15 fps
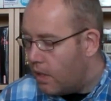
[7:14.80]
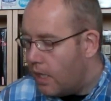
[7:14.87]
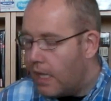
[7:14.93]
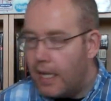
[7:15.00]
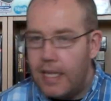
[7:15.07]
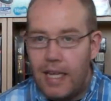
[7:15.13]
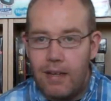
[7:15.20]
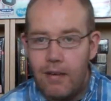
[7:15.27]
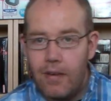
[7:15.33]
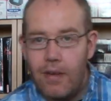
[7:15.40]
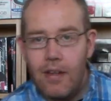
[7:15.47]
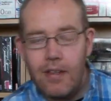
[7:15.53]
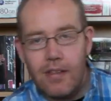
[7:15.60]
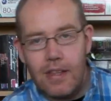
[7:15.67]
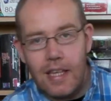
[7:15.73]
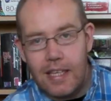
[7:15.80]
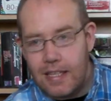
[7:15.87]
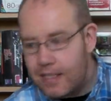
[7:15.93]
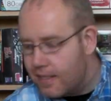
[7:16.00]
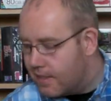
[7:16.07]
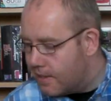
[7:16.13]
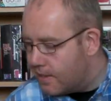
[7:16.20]
And now,
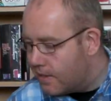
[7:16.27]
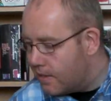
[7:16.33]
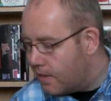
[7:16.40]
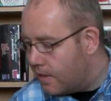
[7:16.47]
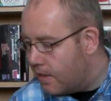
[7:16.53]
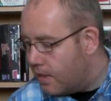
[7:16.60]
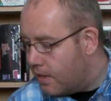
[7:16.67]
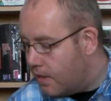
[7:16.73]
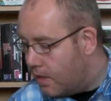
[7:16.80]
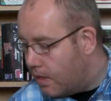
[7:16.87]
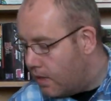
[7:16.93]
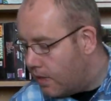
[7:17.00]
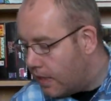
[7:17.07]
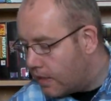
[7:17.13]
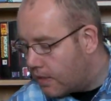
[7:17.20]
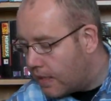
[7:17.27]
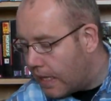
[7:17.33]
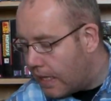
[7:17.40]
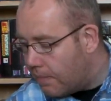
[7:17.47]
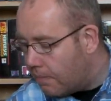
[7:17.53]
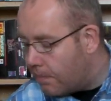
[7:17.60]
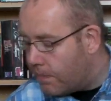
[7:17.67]
this next
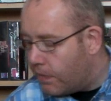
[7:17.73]
game